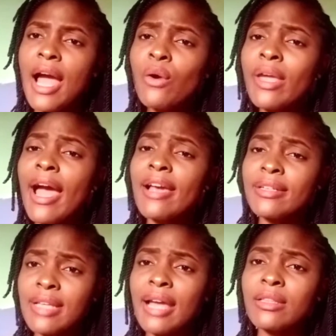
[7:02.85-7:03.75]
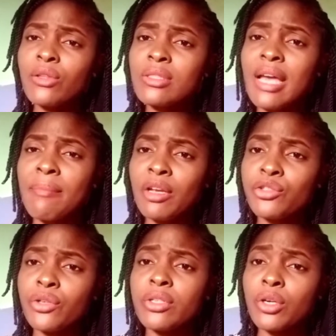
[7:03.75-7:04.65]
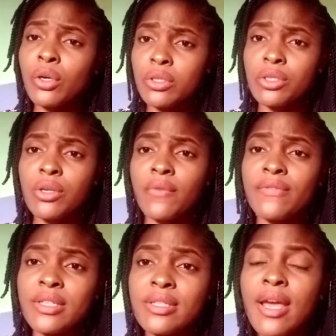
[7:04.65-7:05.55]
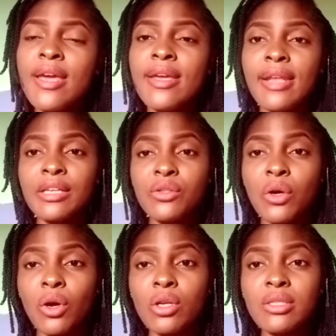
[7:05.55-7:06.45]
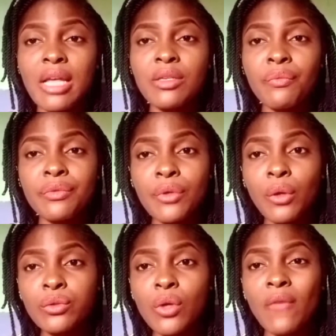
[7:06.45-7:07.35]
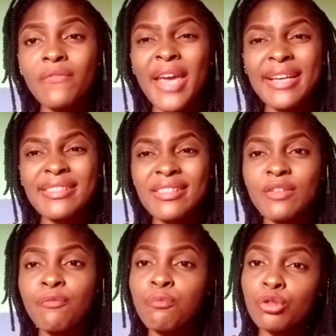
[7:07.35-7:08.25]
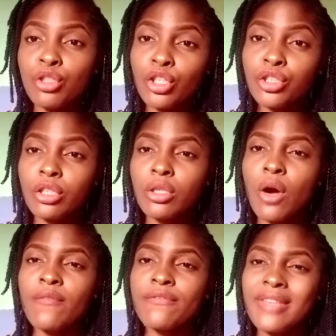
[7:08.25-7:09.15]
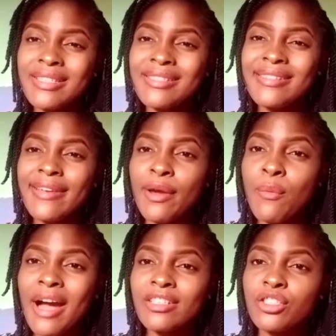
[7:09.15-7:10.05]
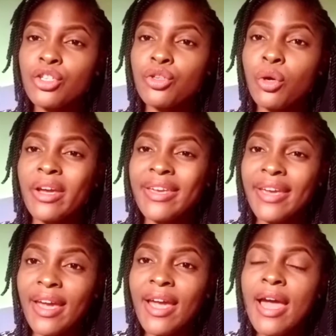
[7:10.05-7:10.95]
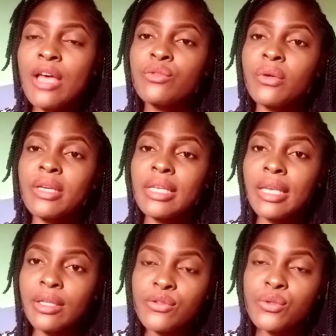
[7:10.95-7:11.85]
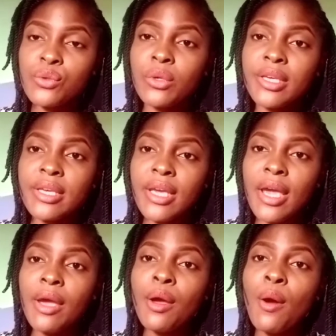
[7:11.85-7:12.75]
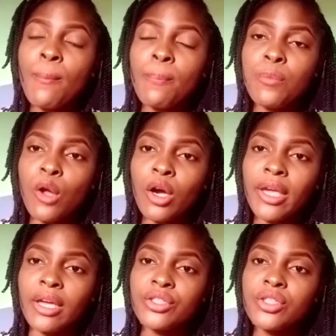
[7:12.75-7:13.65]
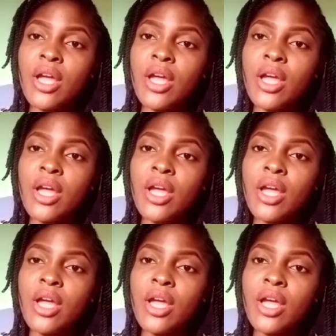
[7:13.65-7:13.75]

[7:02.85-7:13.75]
Okay, I thought I mentioned the causes of this, that it occurs as a result of excessive production of this earwax in your ear, so it leads to ear blockage.